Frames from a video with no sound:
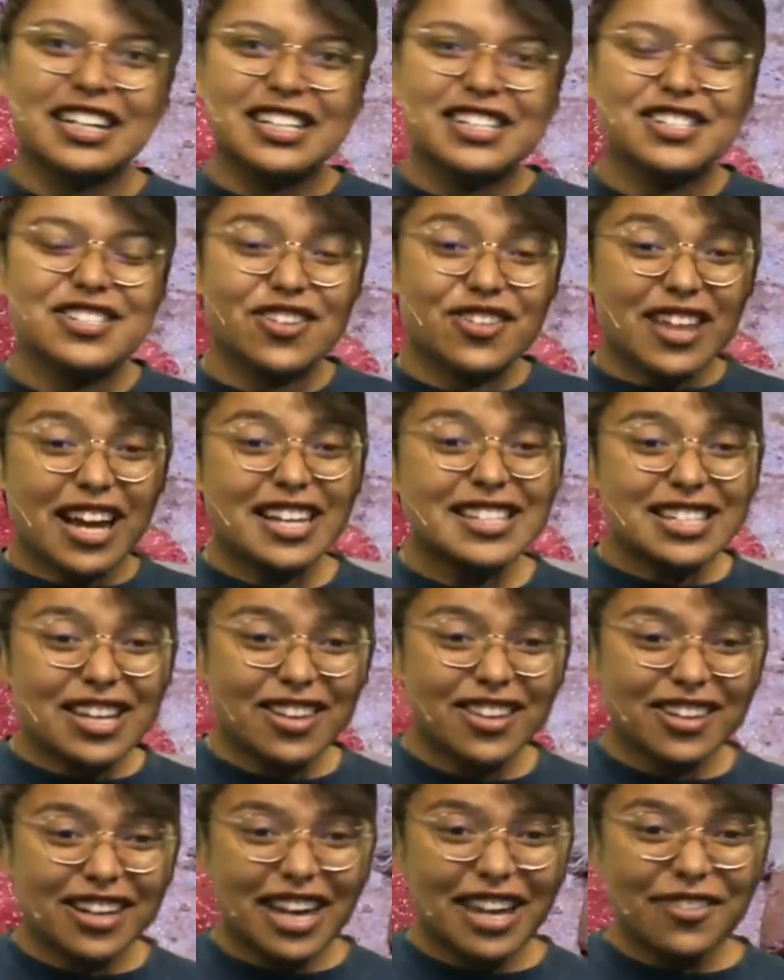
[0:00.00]
So that's how
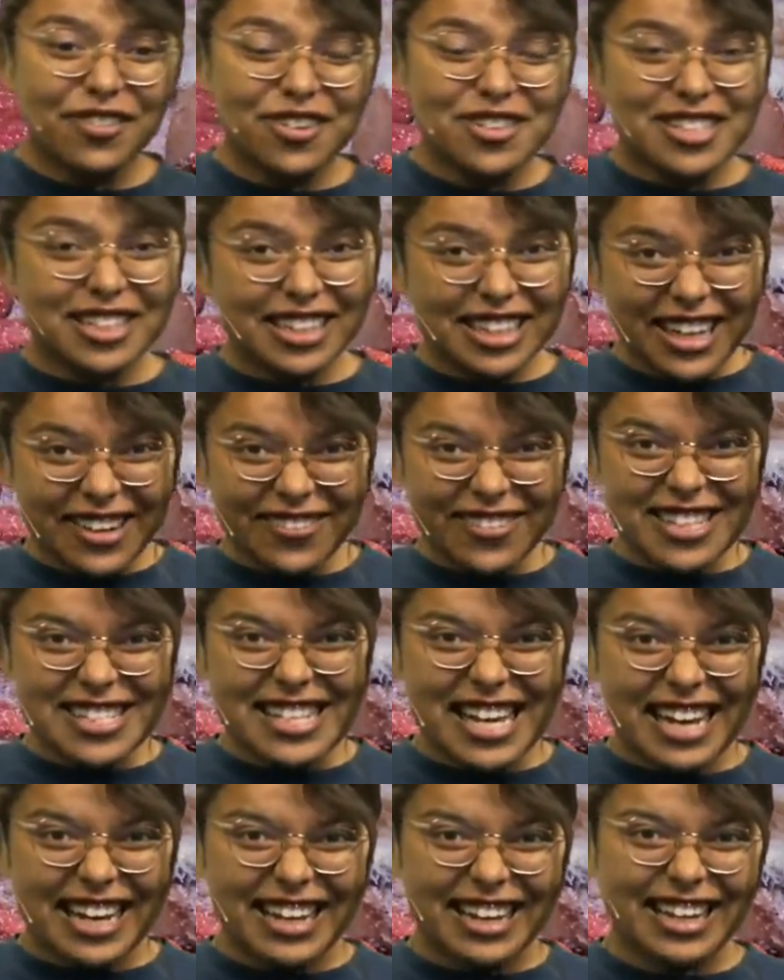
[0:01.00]
they're able to live
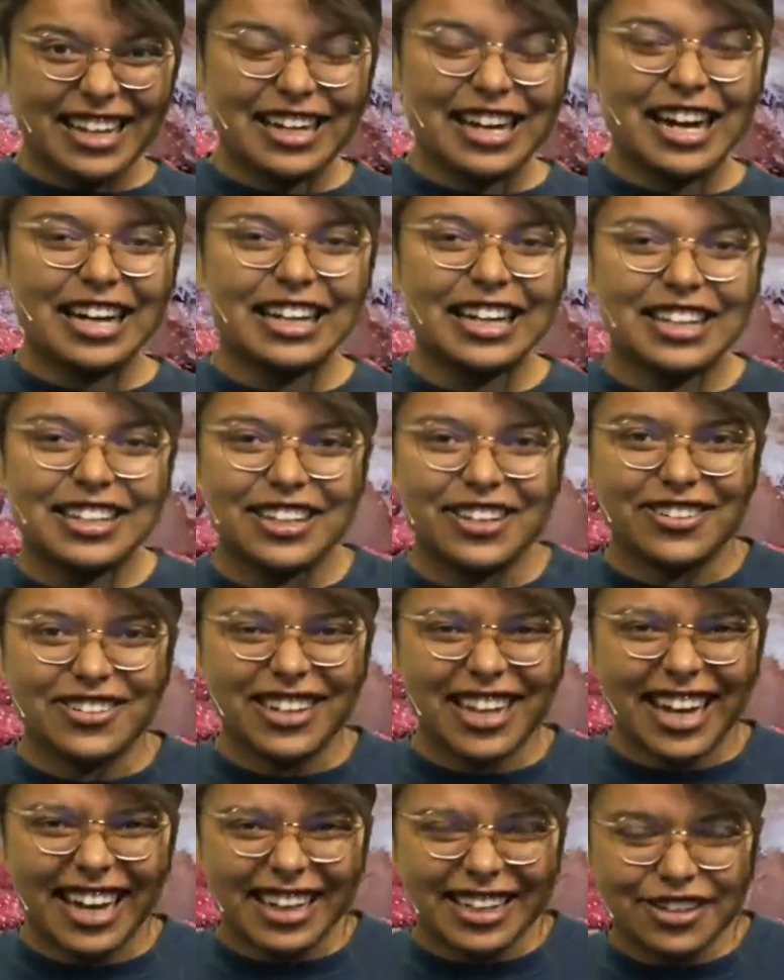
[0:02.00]
inside of there. And I know,
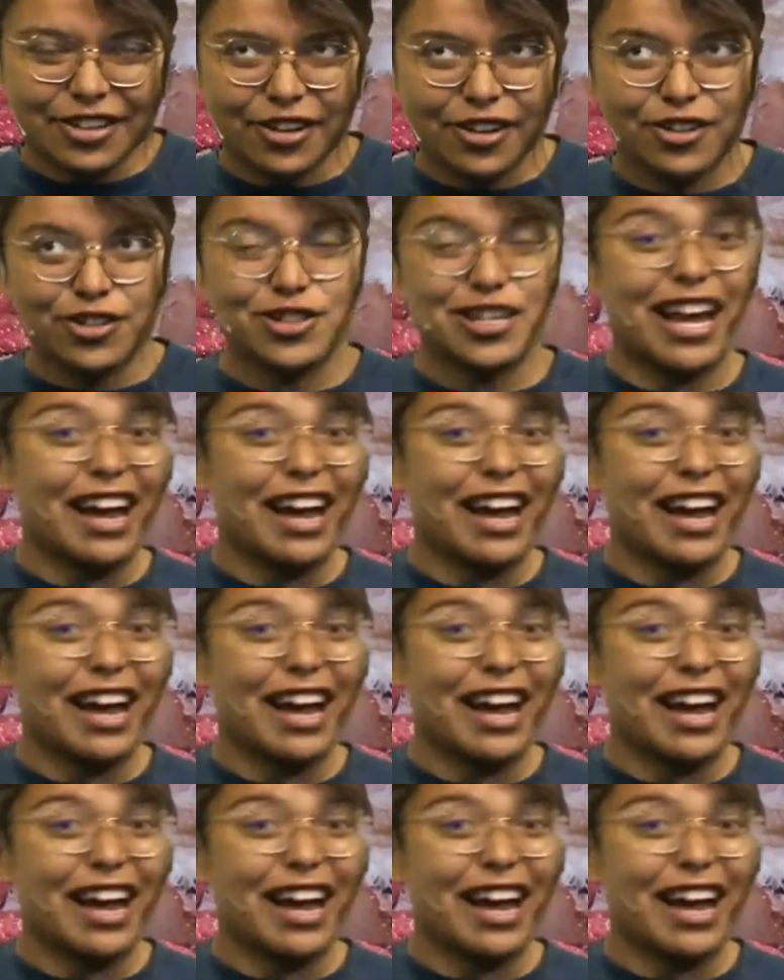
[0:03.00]
kind of gross.